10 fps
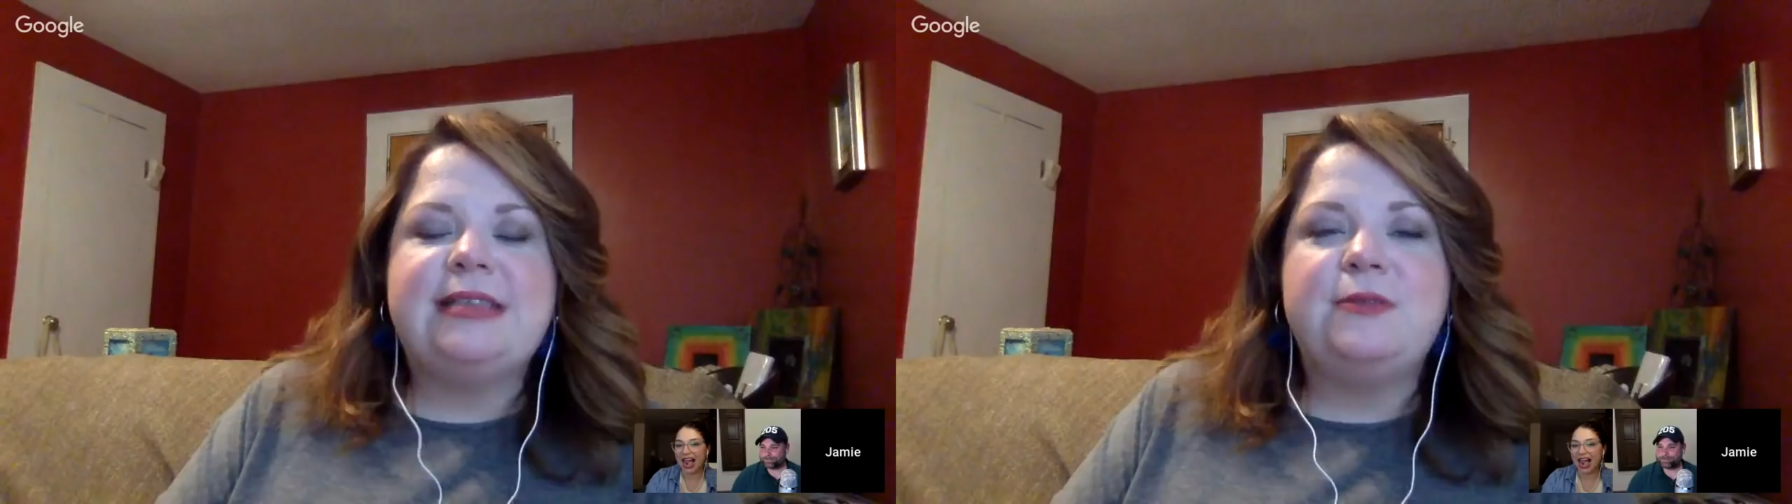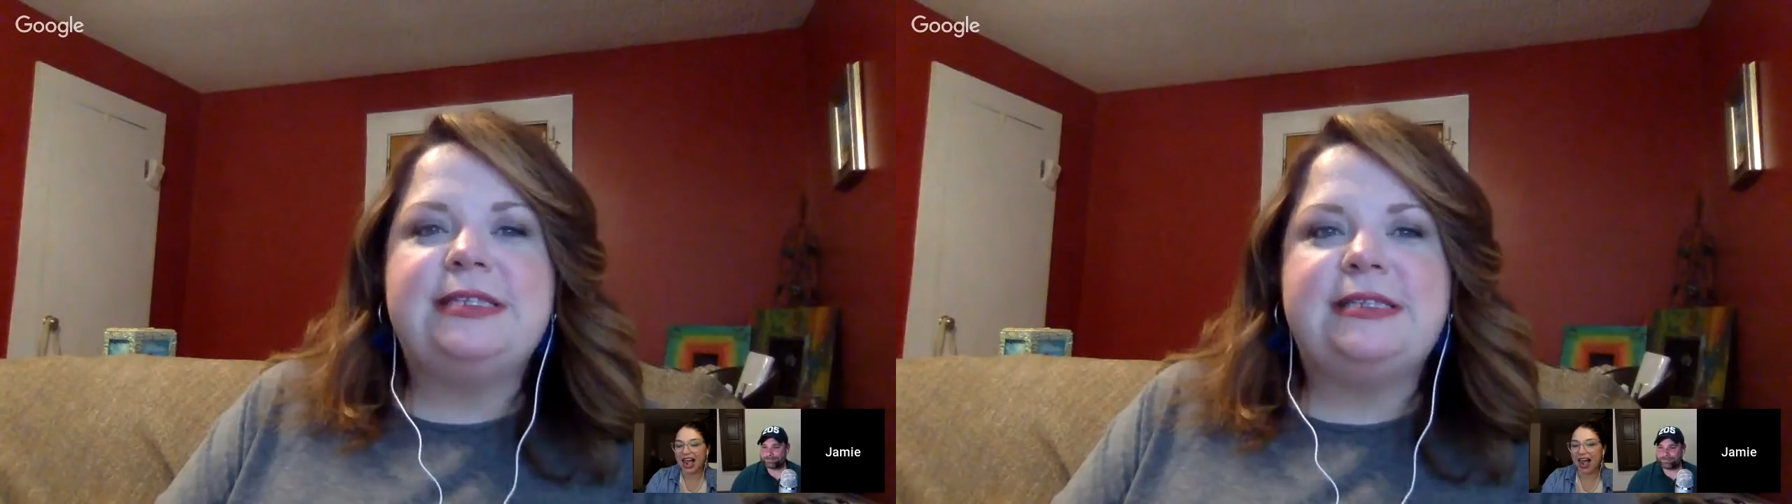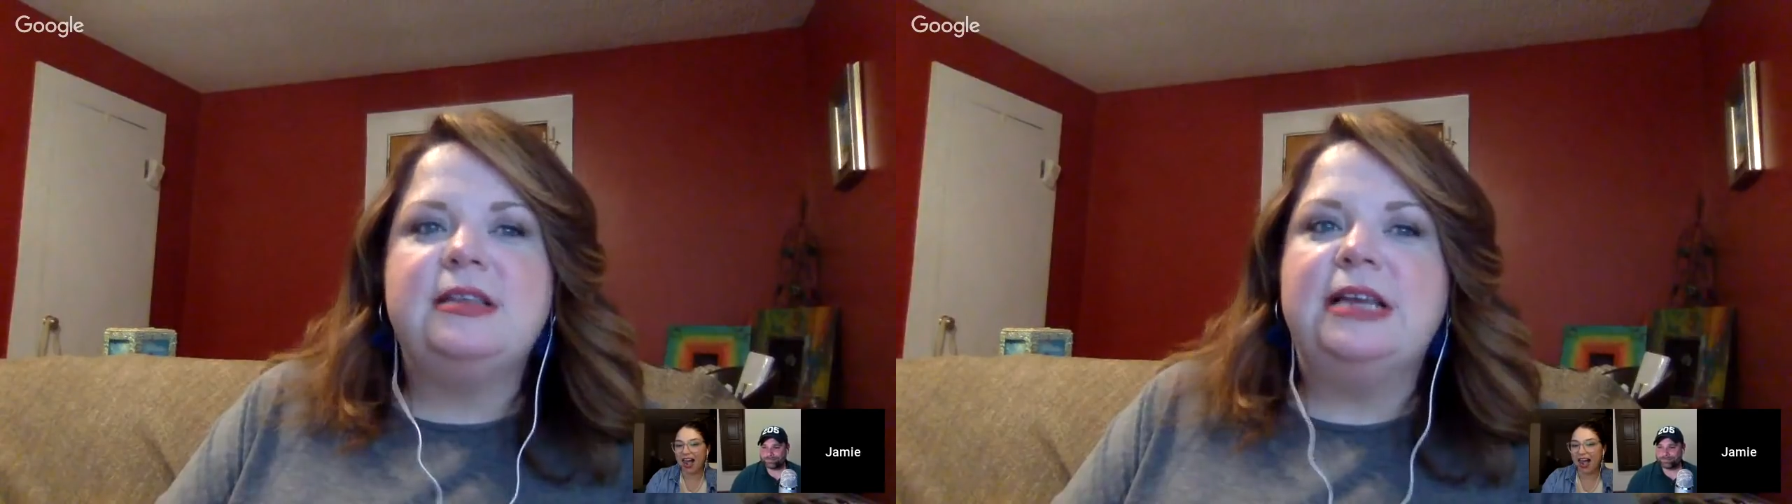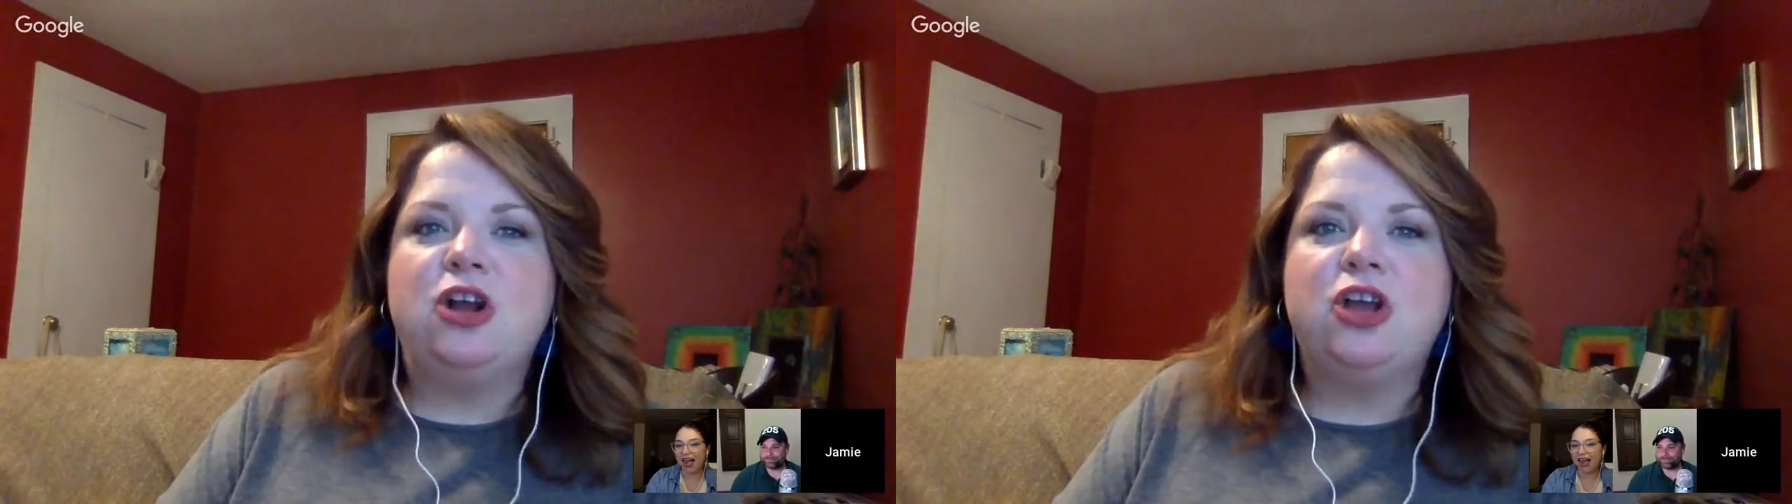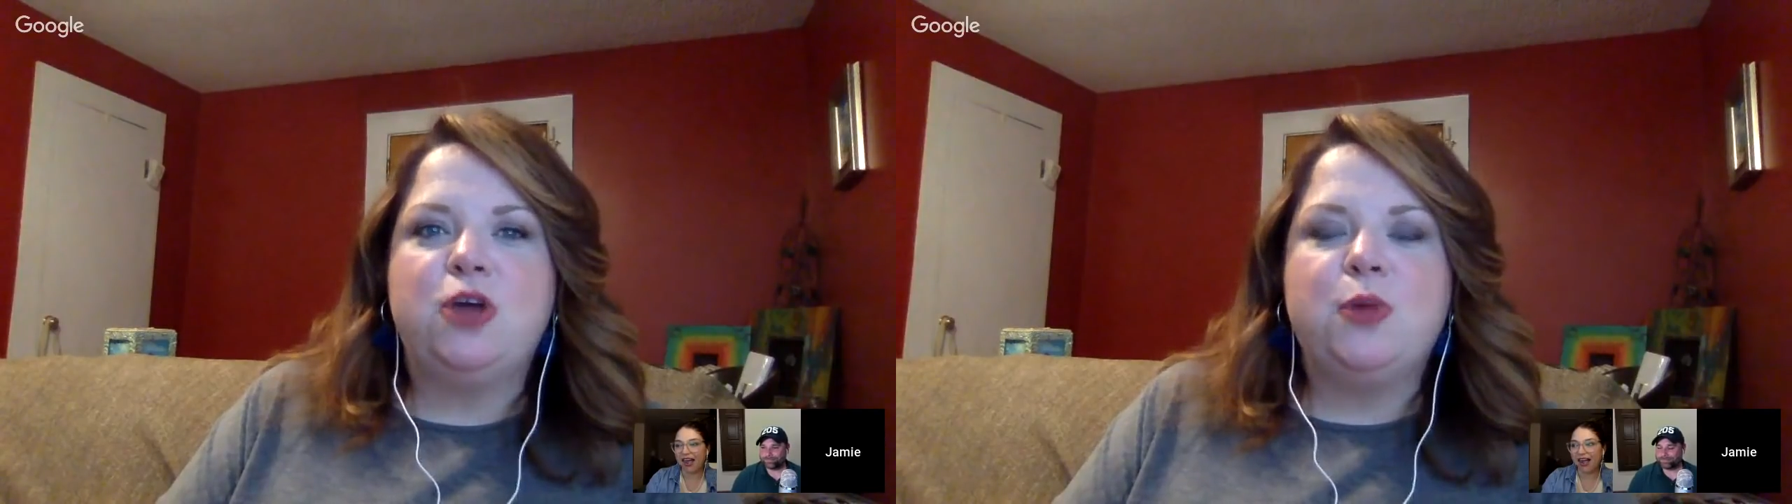and I was still in
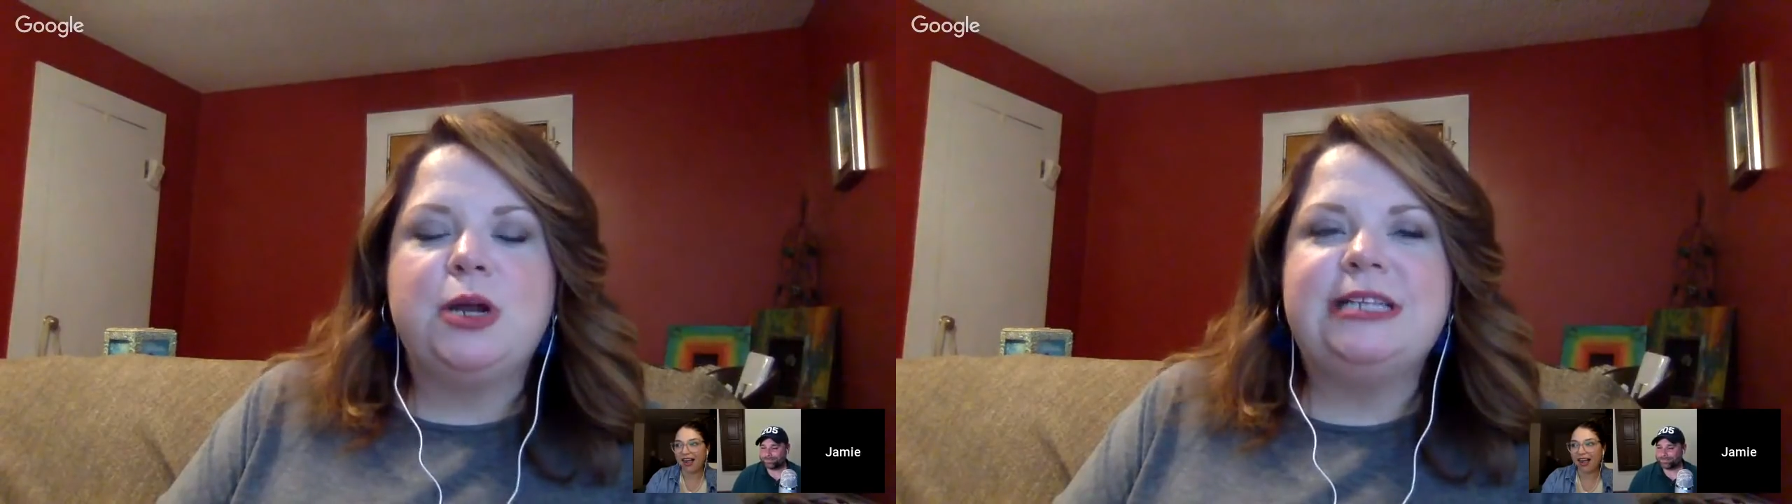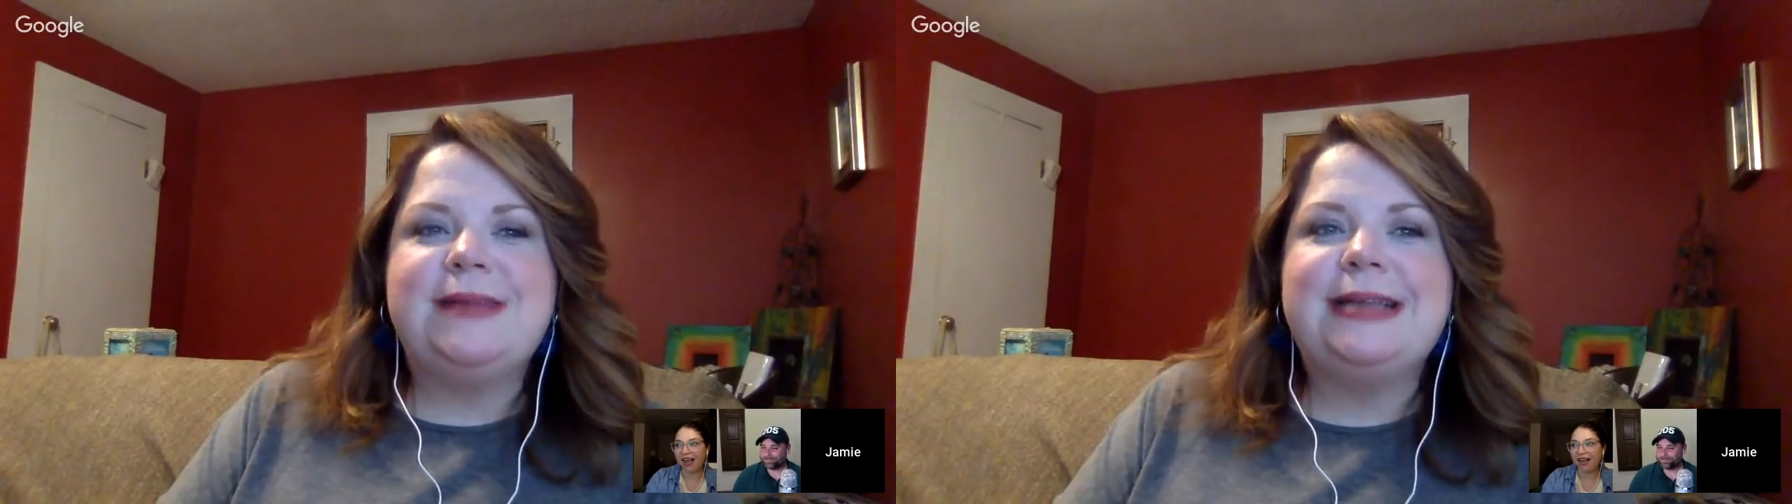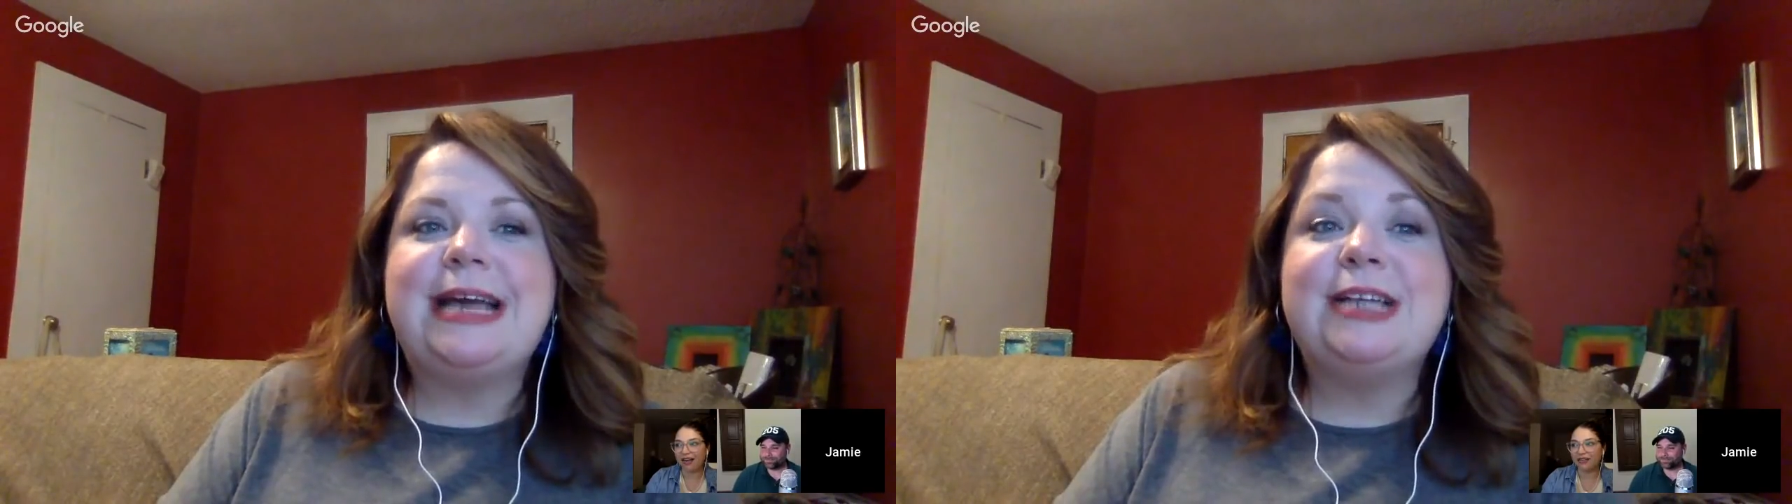our co-working space,